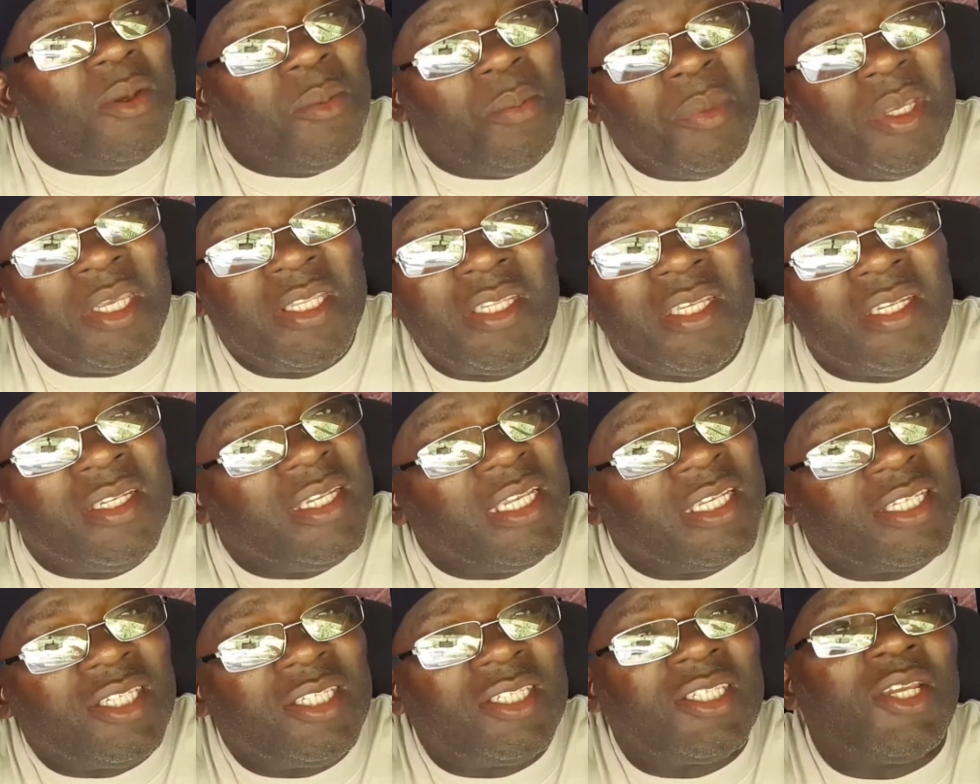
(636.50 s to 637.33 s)
Make the
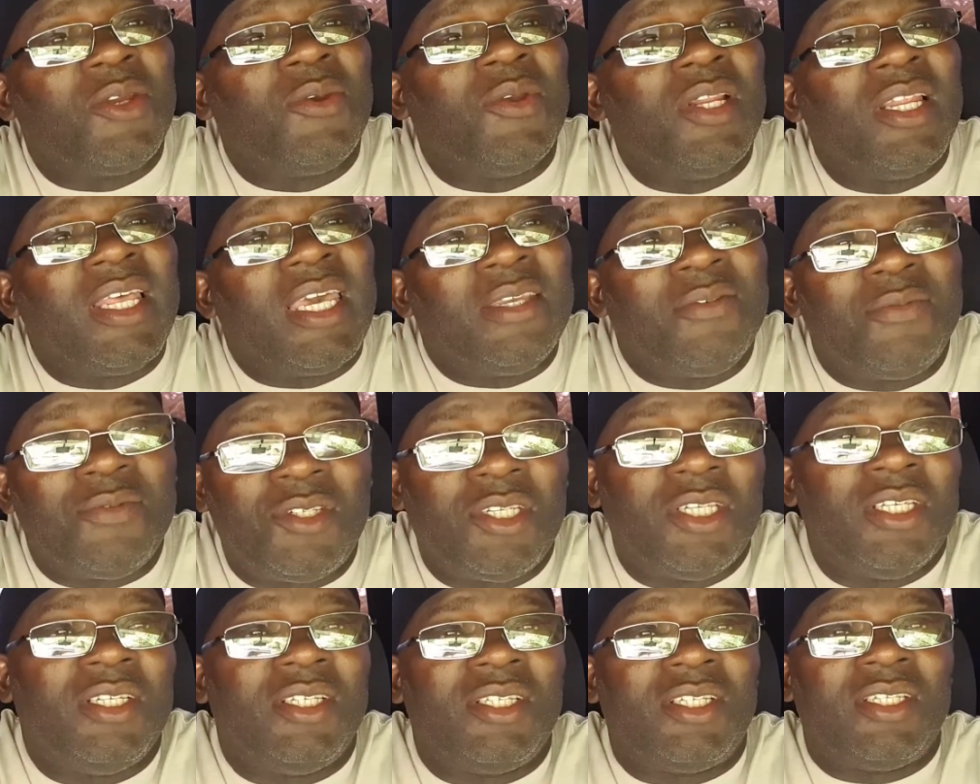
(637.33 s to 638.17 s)
necessary life
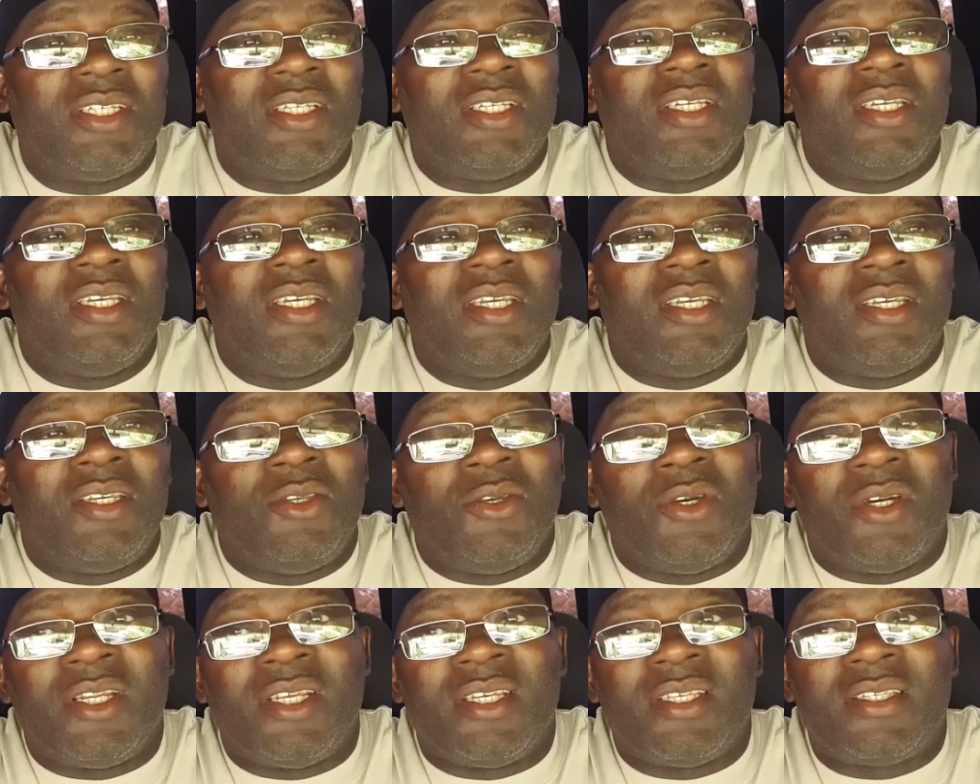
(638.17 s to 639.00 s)
change.
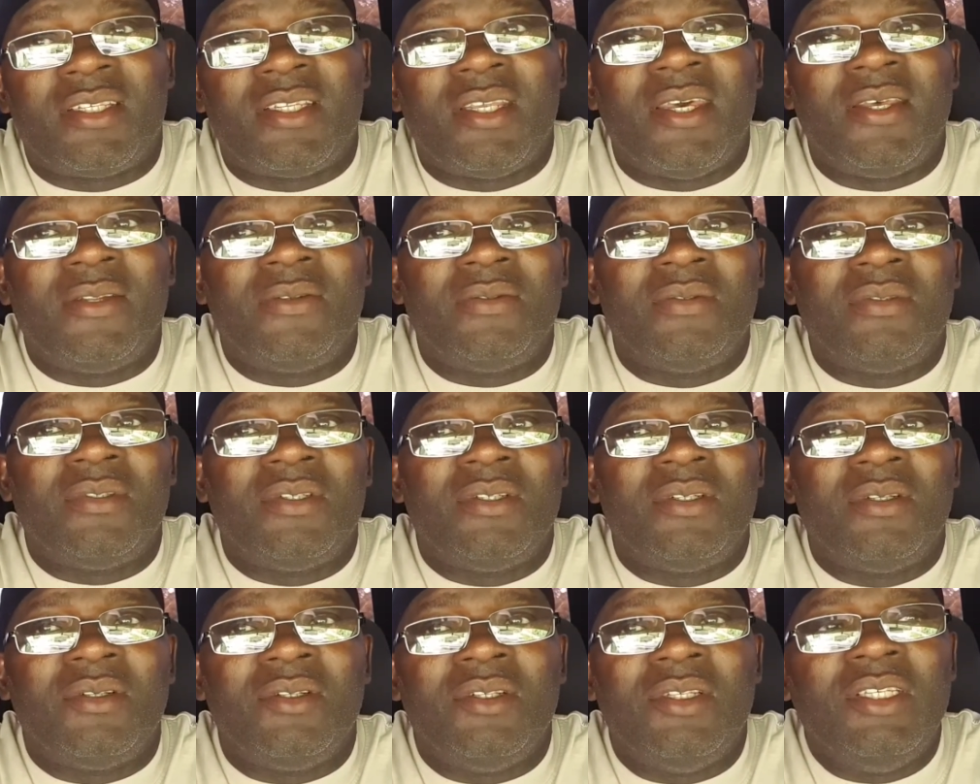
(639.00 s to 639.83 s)
You understand?
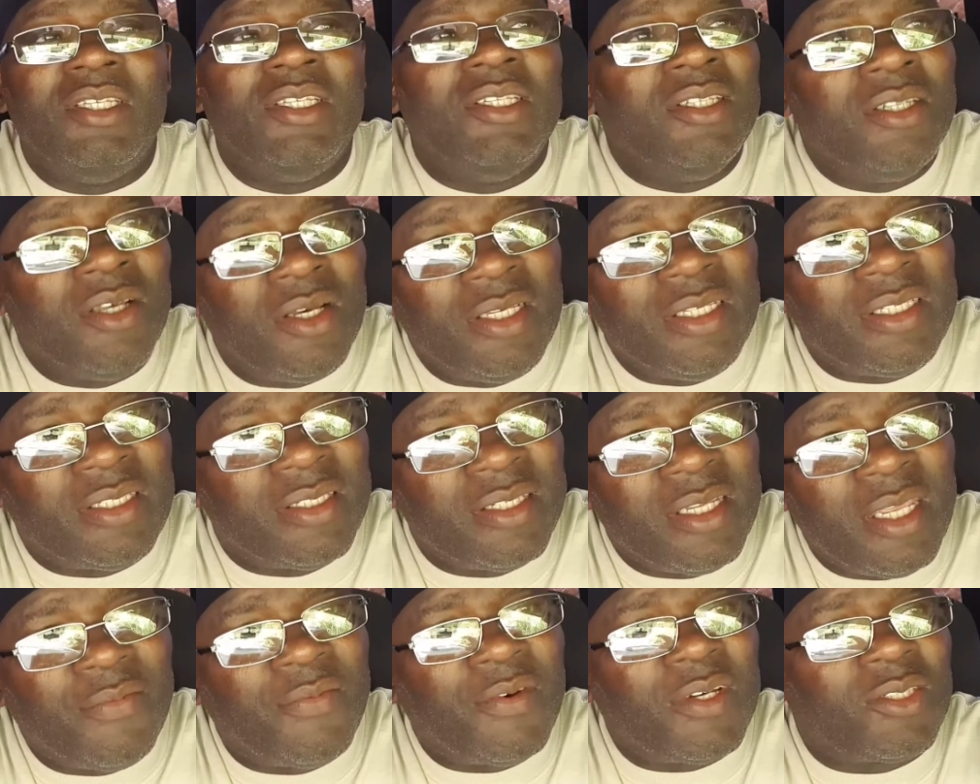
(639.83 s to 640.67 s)
It's
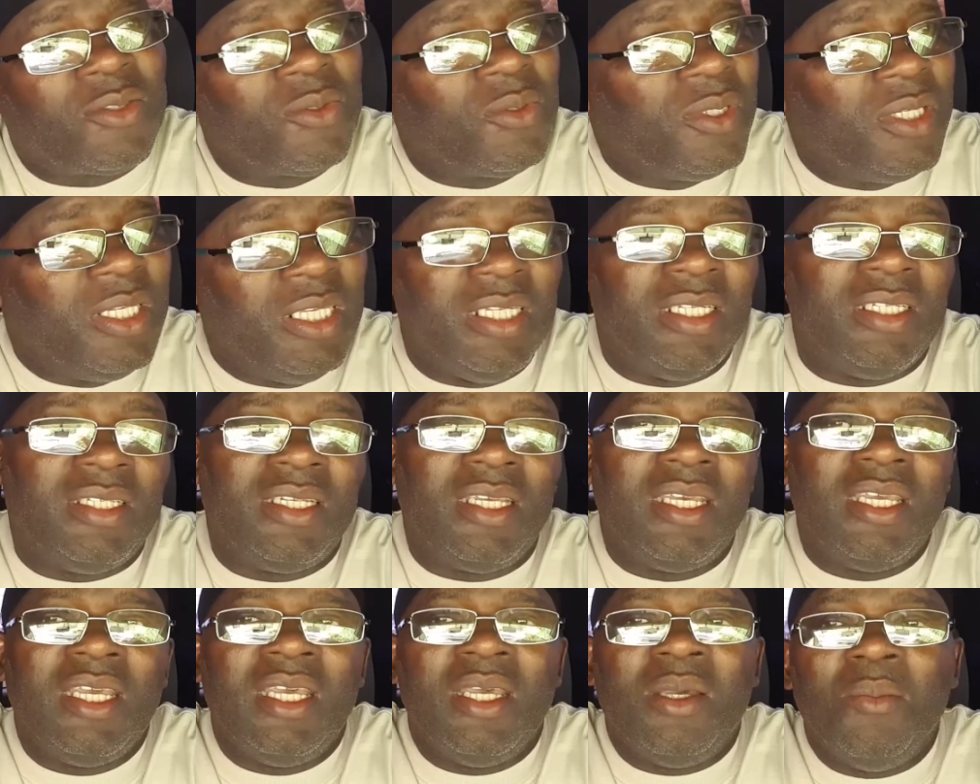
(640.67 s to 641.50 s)
never too late.
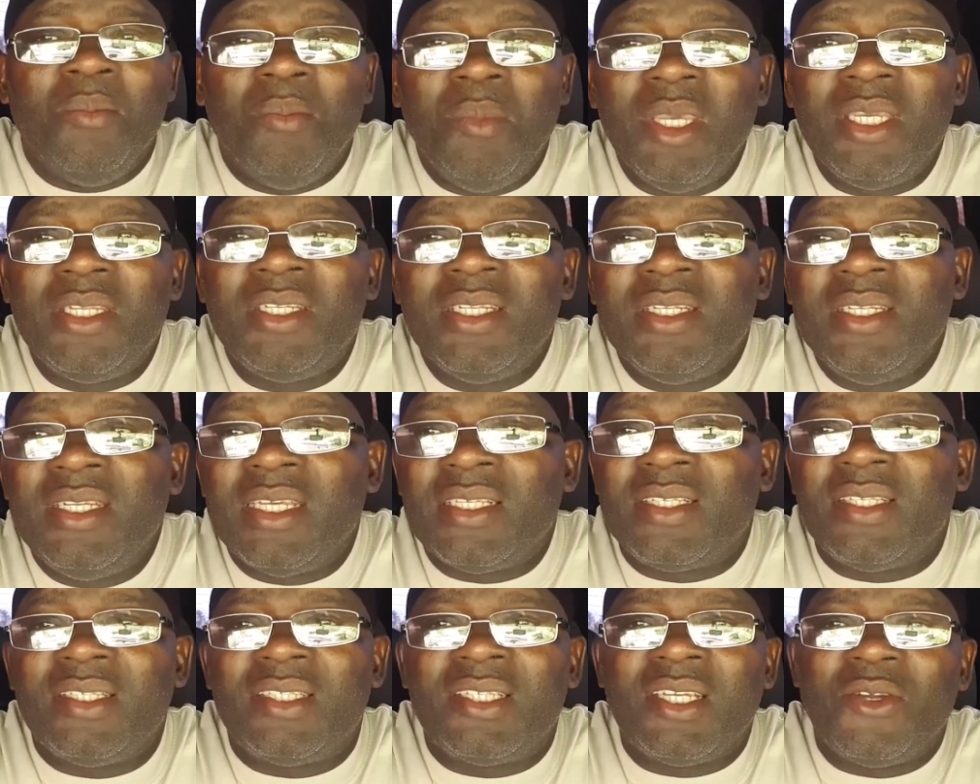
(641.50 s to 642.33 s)
Make the
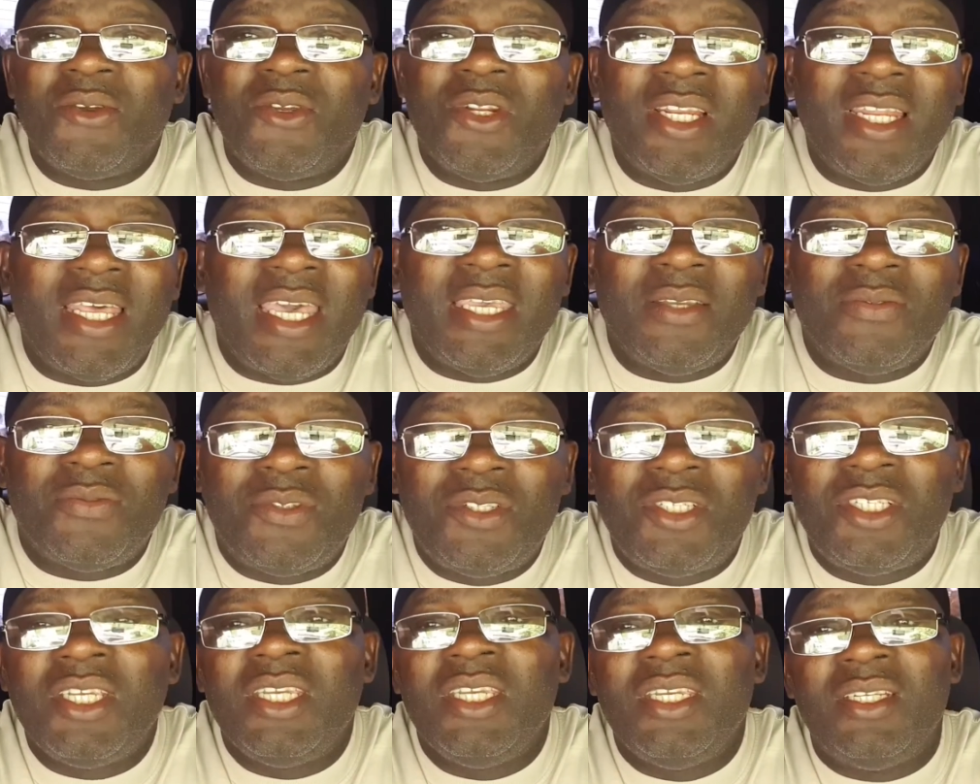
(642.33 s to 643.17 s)
necessary life
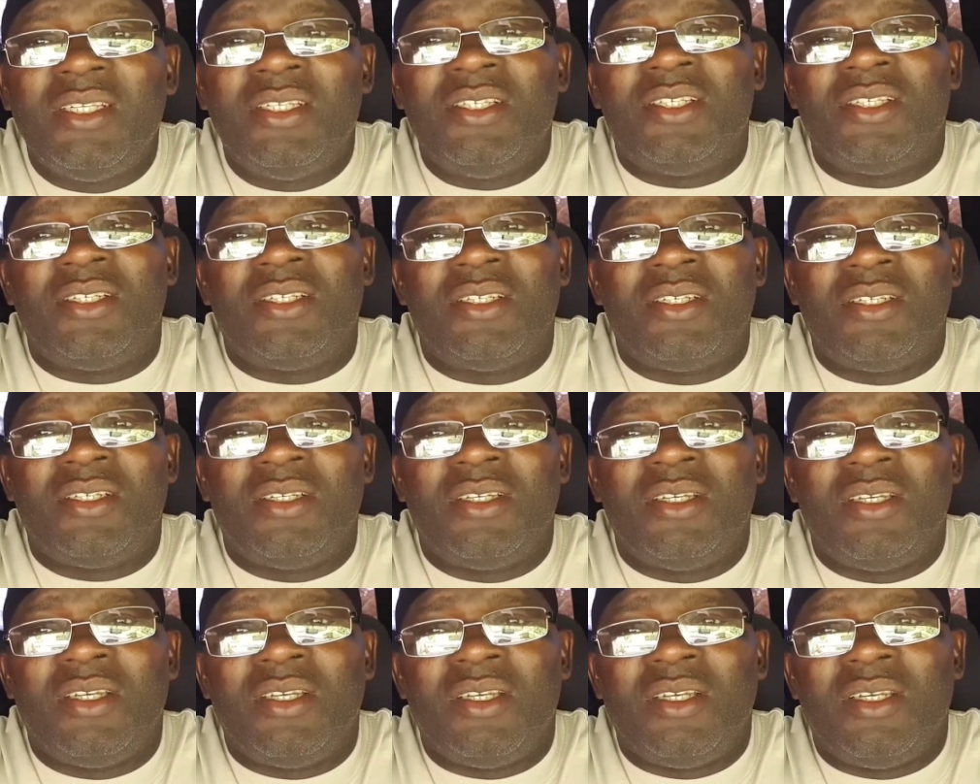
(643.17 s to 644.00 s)
change.
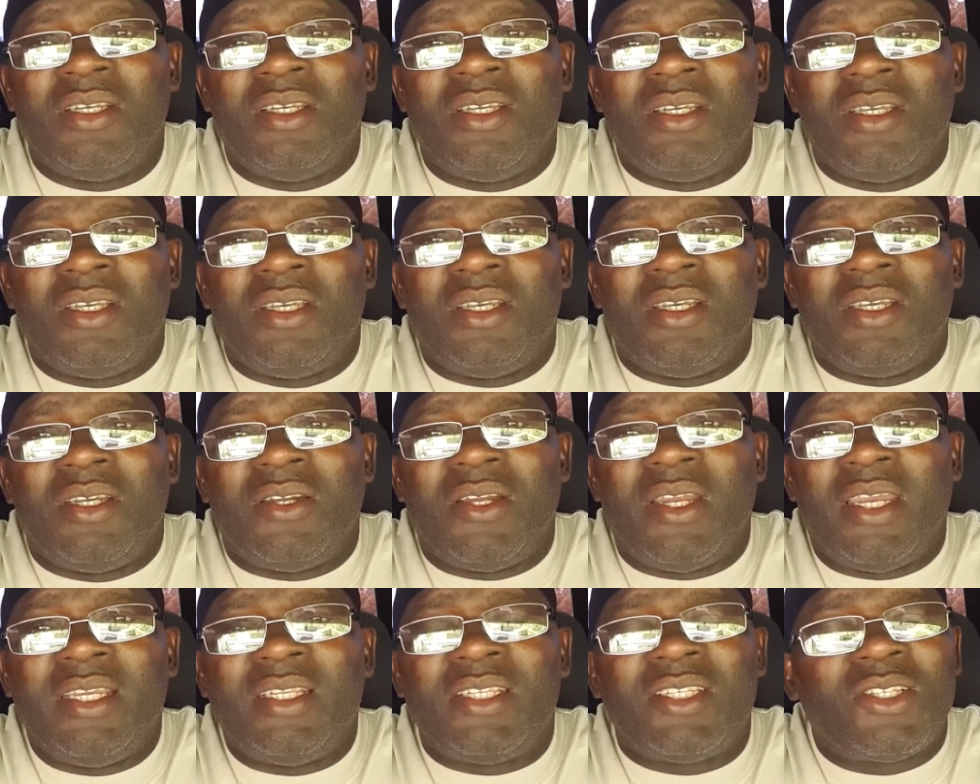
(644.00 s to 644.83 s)

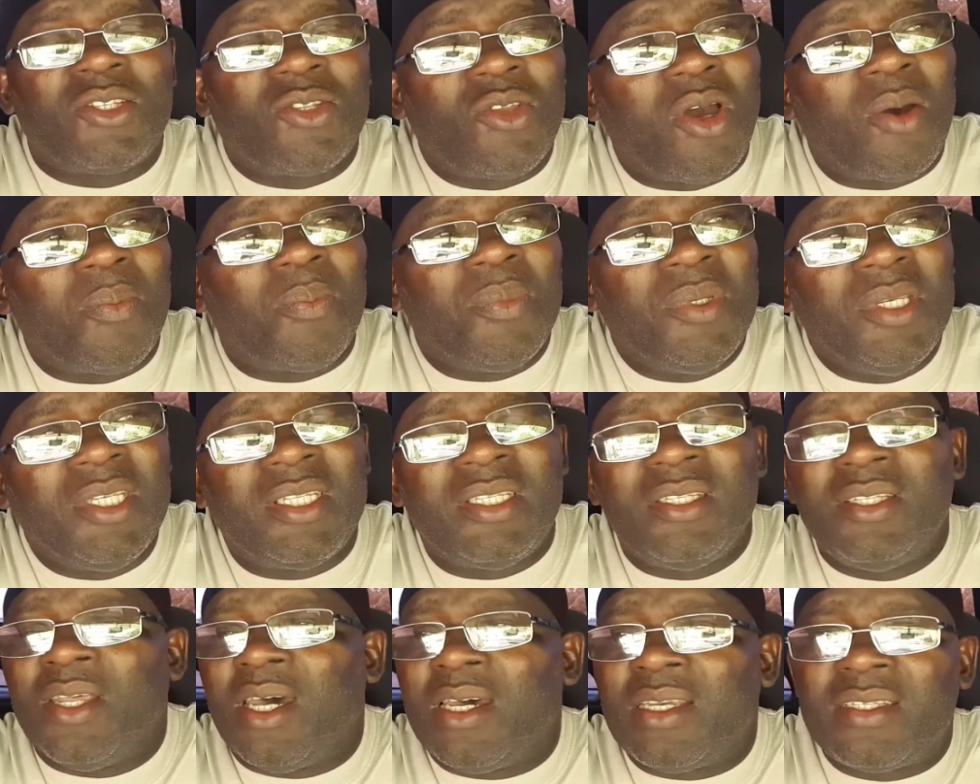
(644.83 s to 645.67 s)
Right? Stop
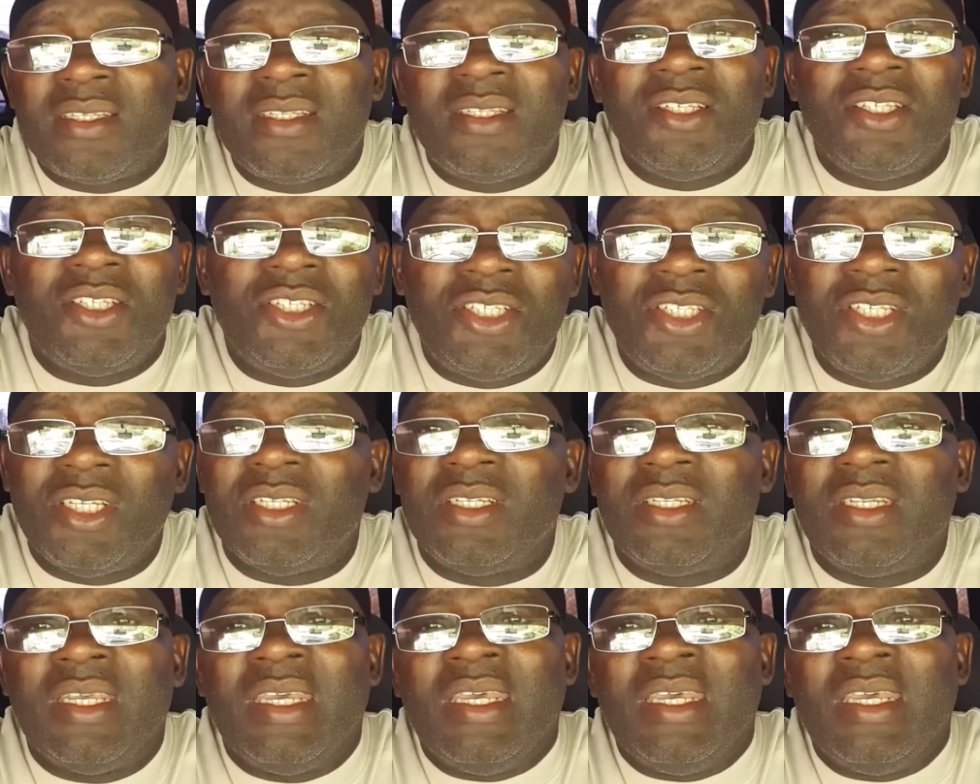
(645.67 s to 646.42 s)
eating nasty shit.